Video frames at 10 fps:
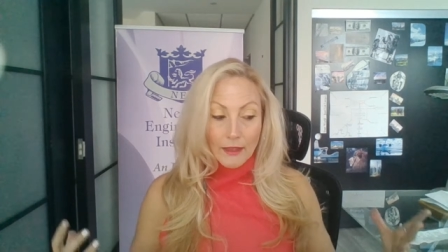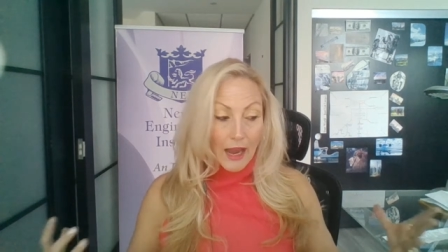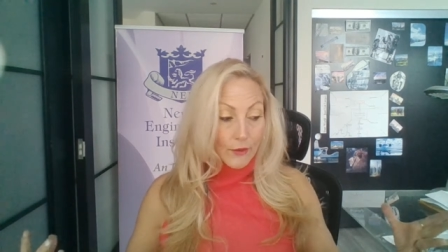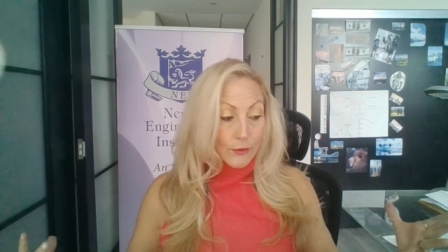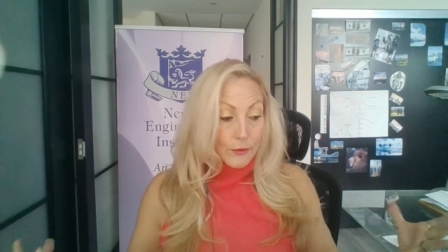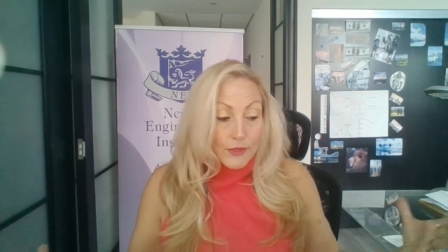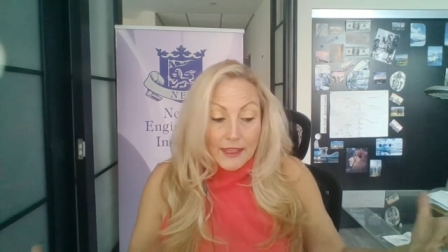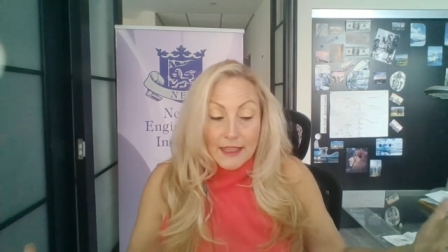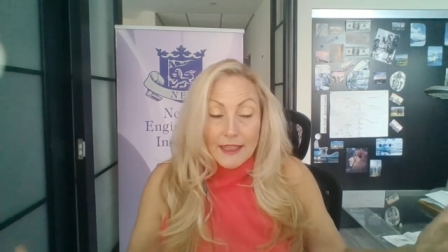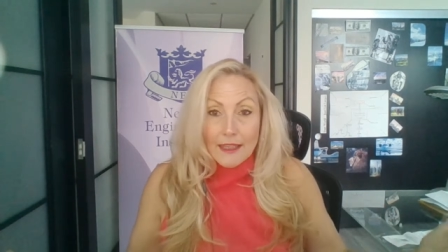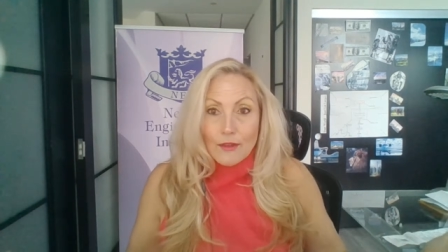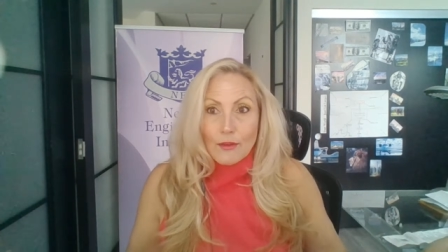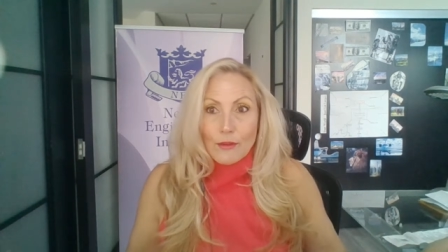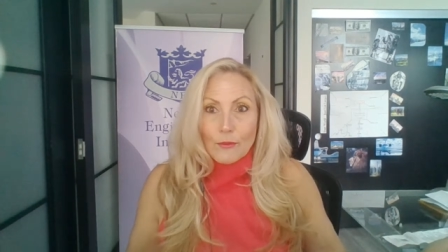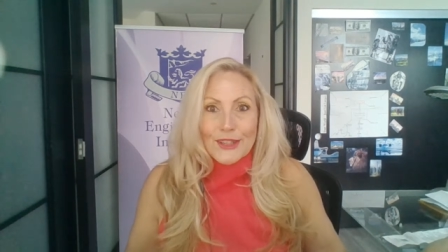how you think
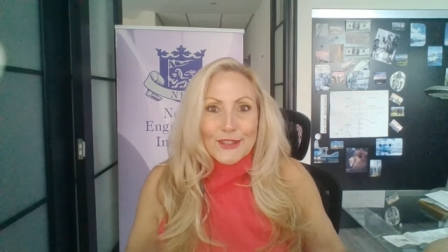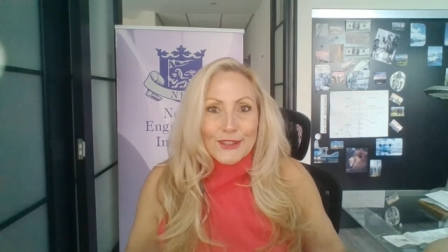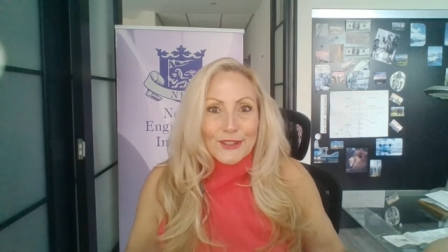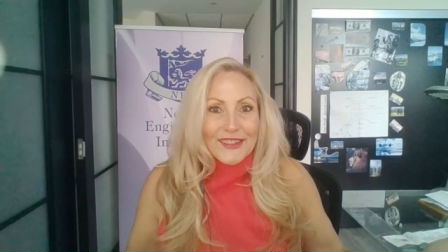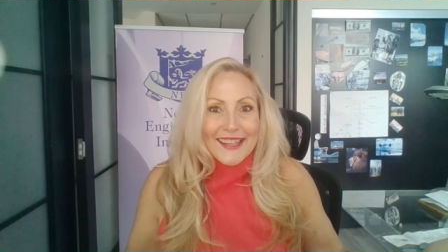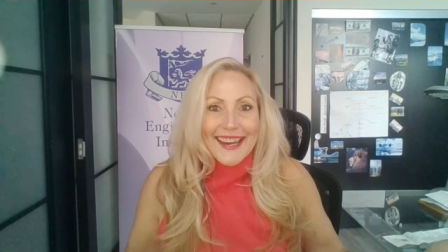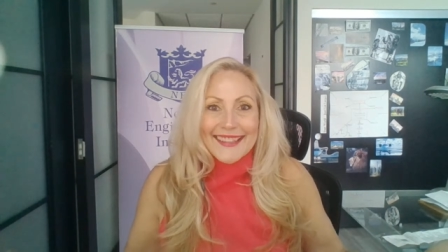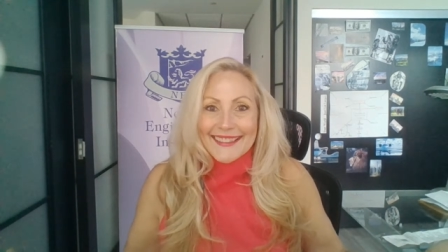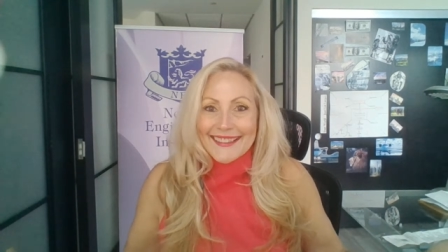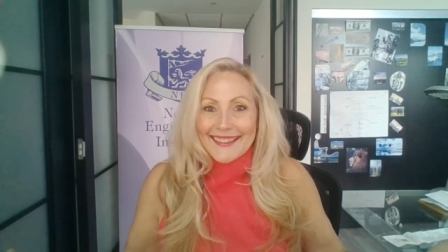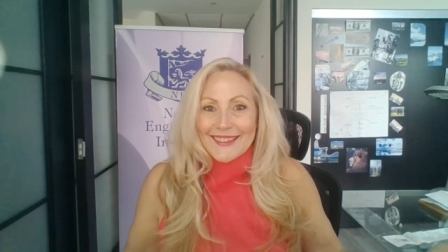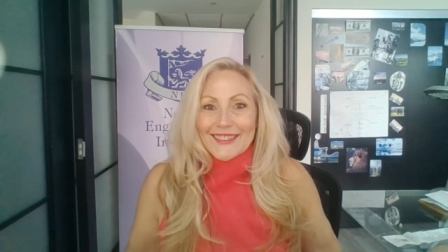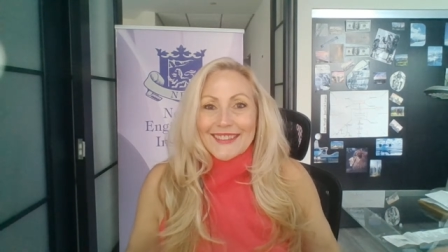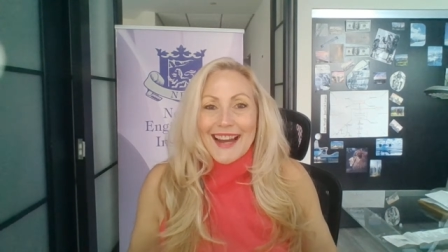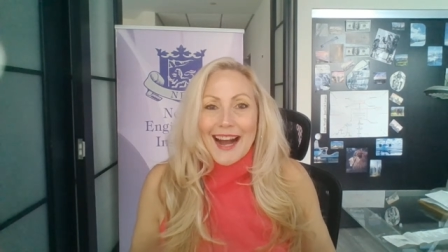or what you're creating
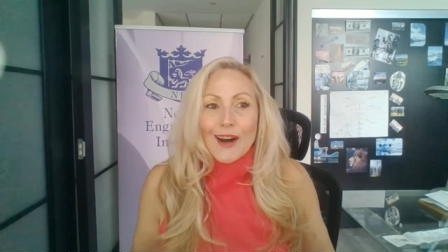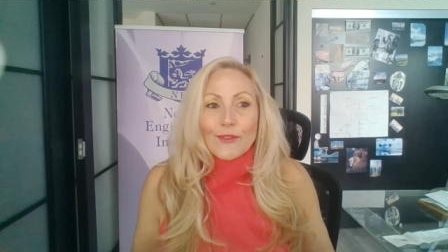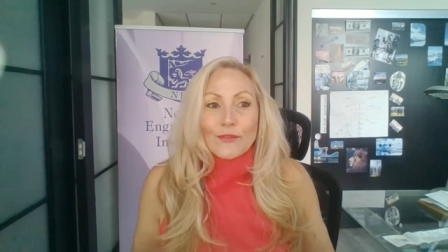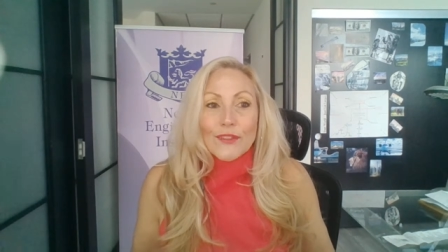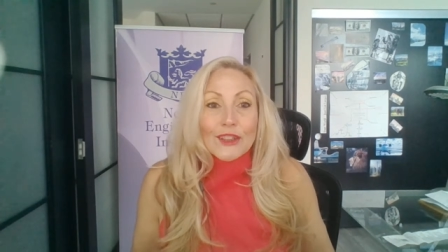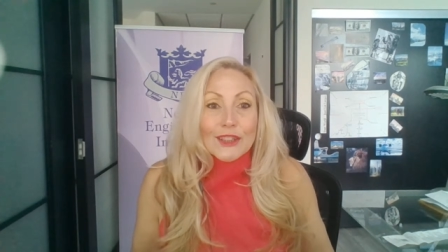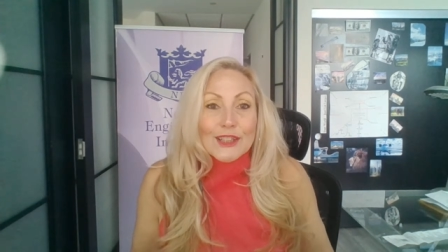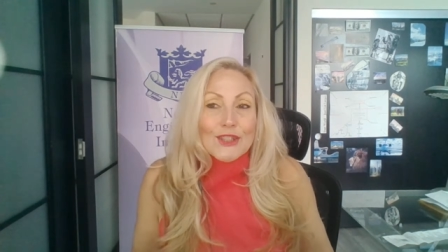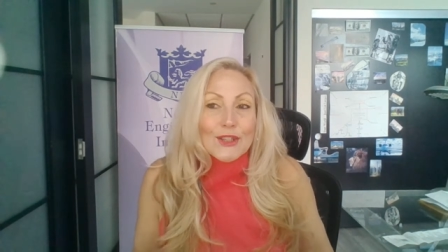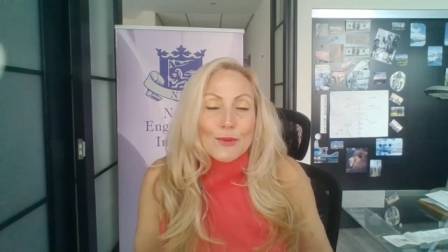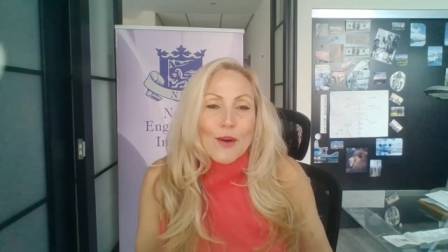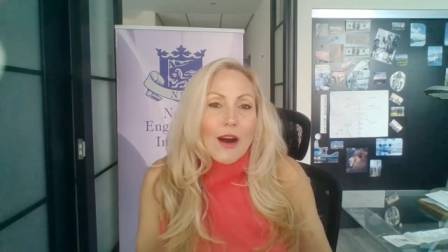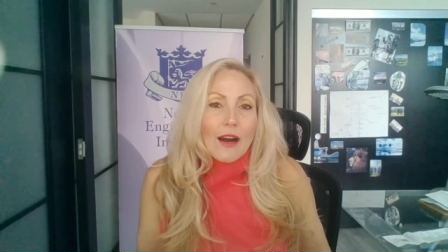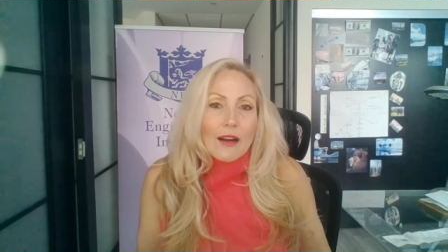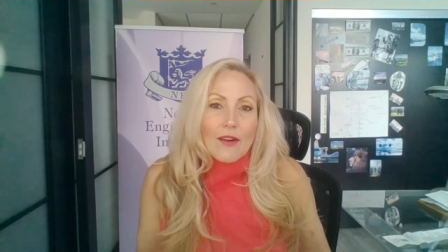or how fearless you
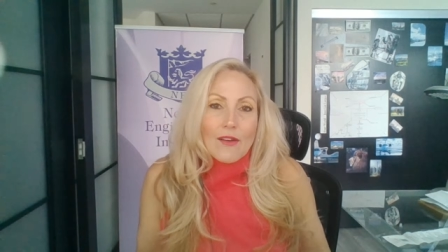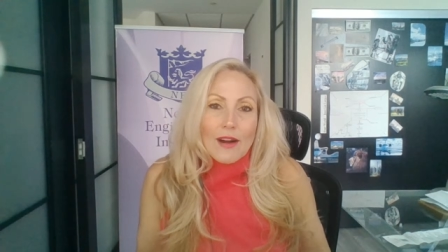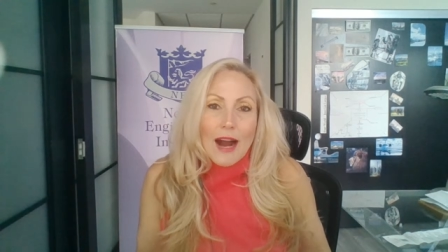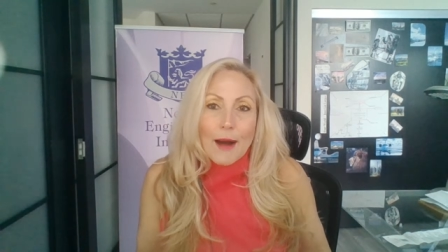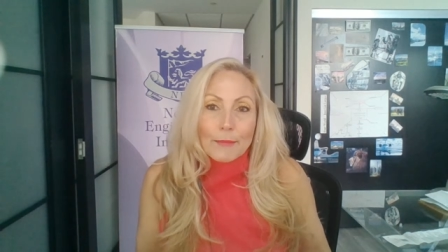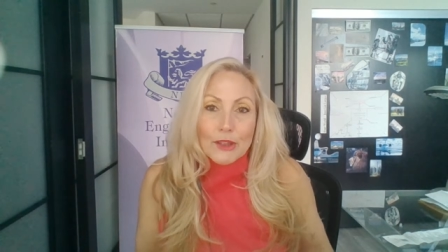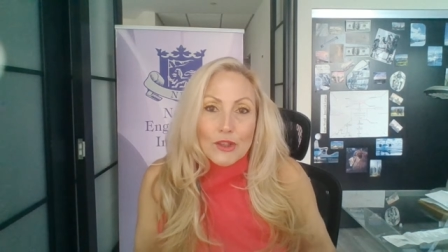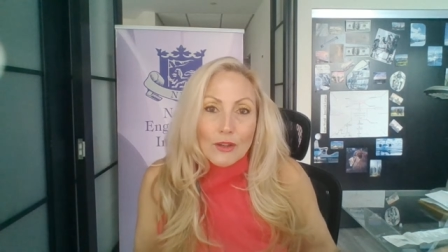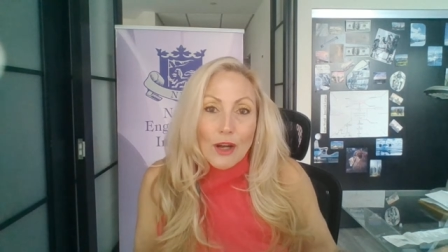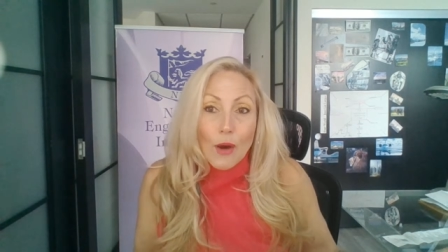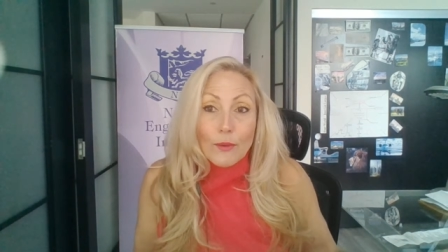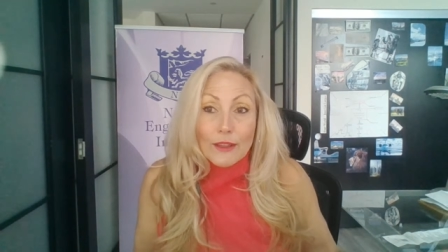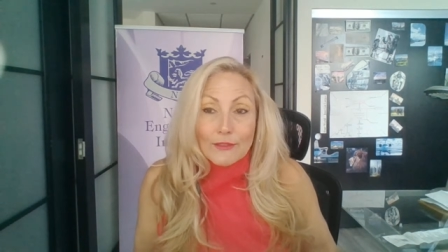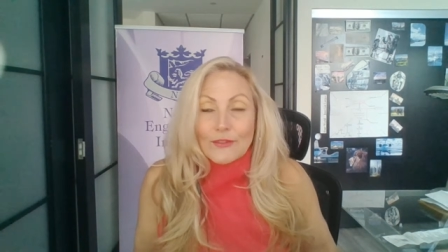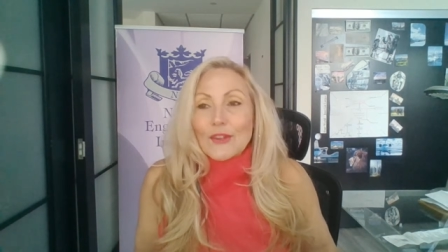are or how much you're
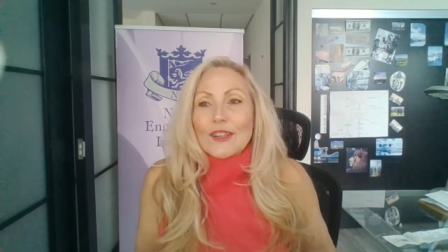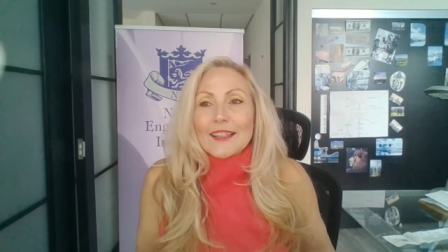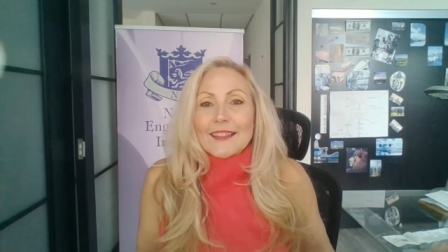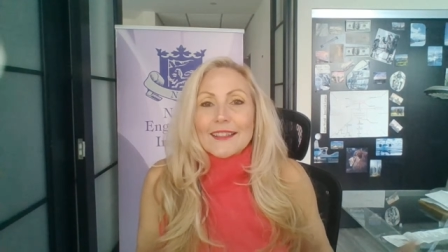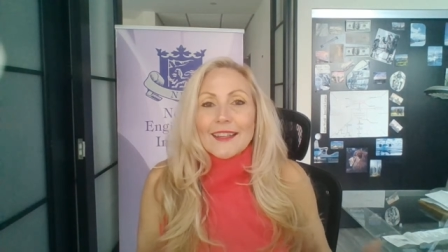going for it.